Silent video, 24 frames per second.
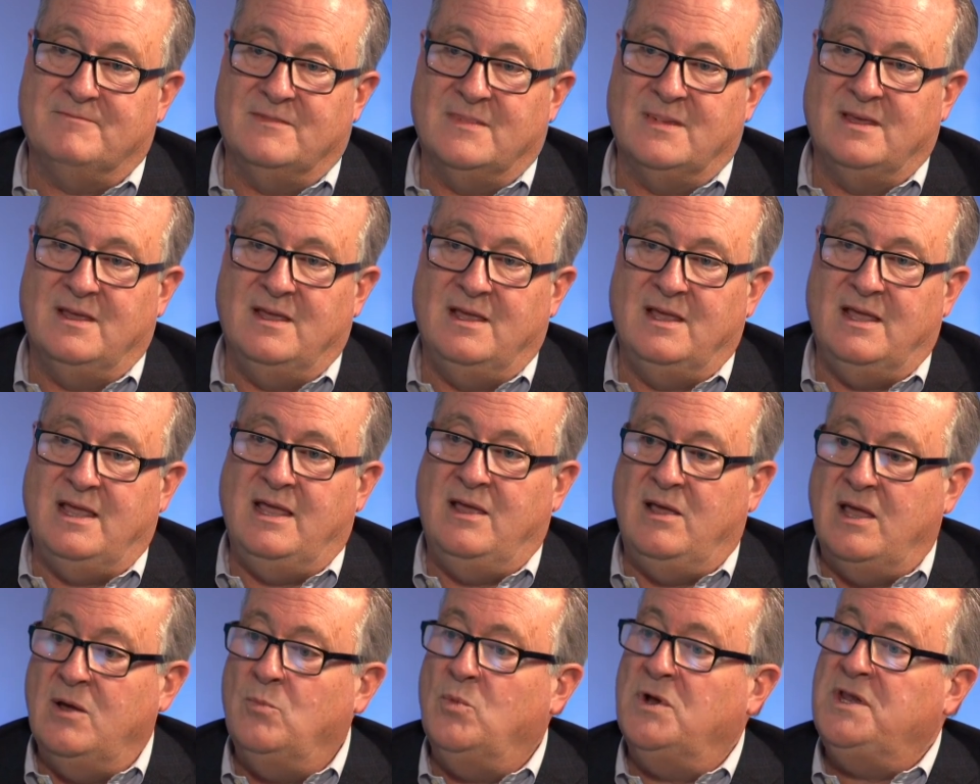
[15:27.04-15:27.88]

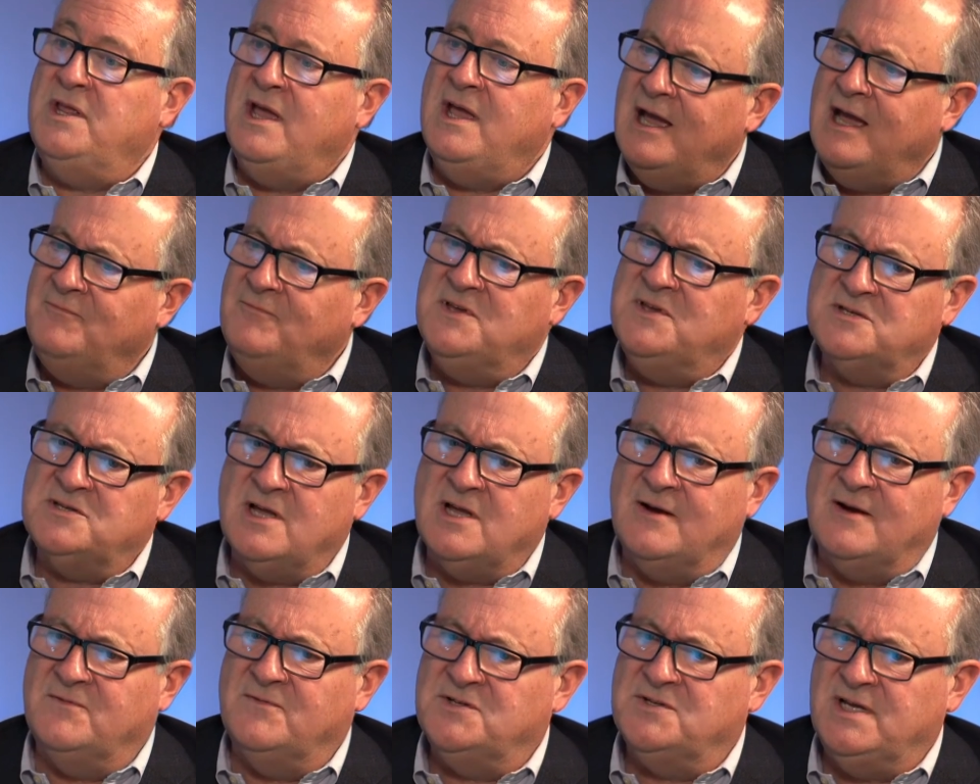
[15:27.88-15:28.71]
And when you have these
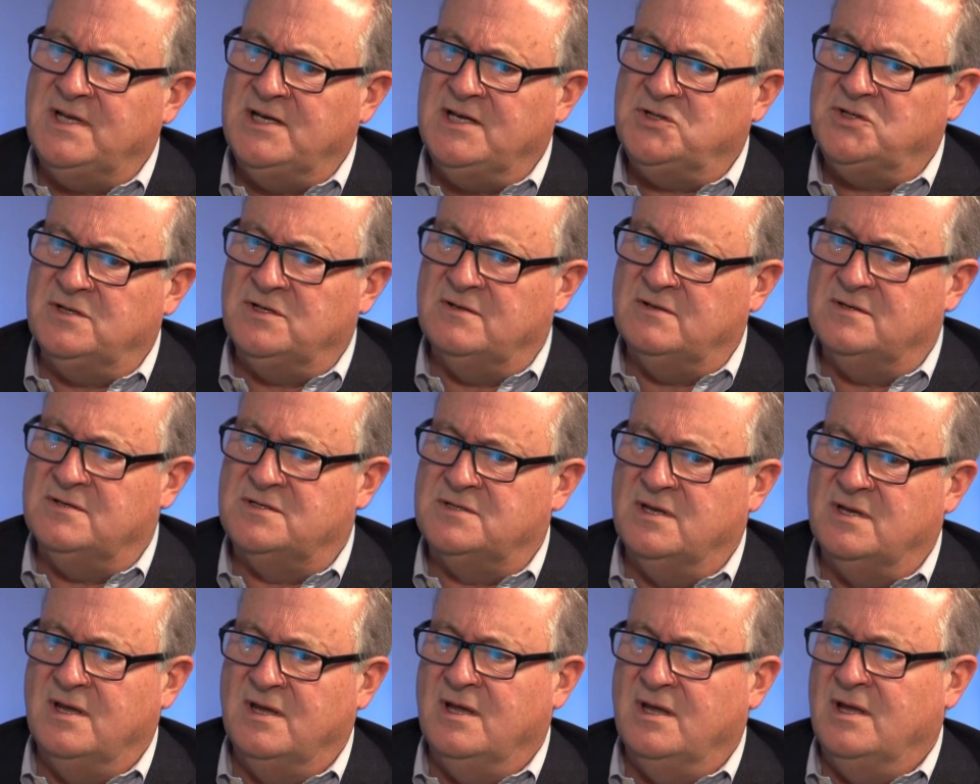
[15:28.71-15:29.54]
conversations,
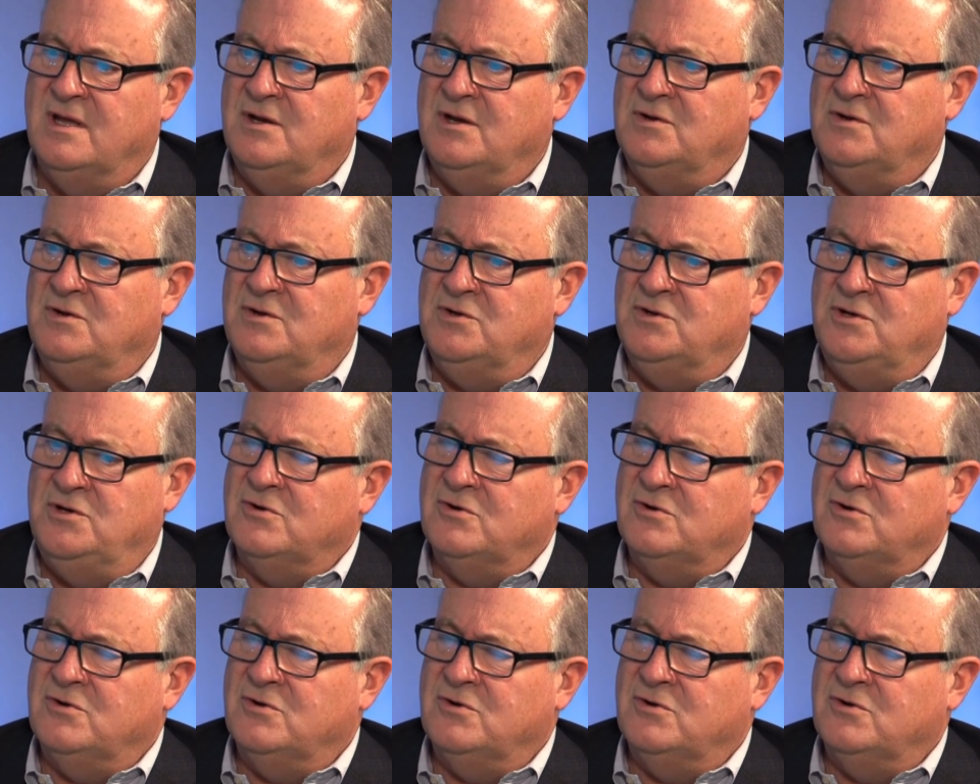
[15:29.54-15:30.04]
do your